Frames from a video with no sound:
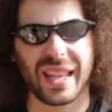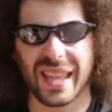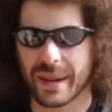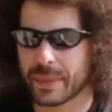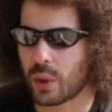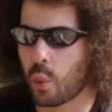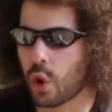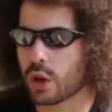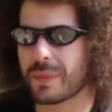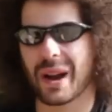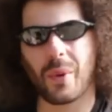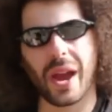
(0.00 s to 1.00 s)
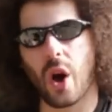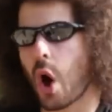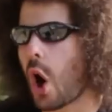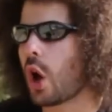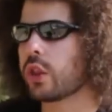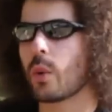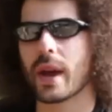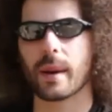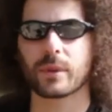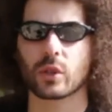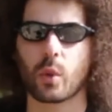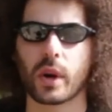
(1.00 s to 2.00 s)
And then I'm going to work my way all the way
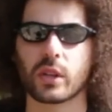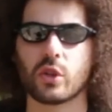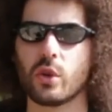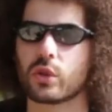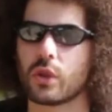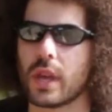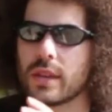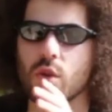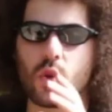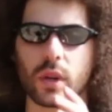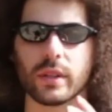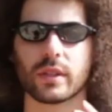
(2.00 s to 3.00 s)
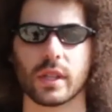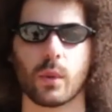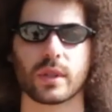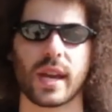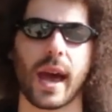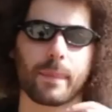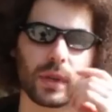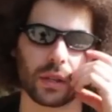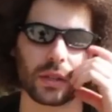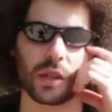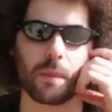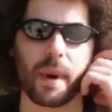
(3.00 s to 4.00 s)
up to 22 so that you can see what's
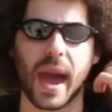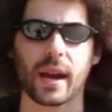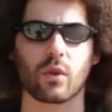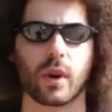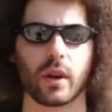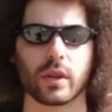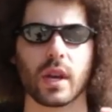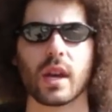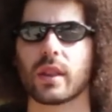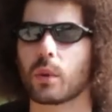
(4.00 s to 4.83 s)
happening to the background.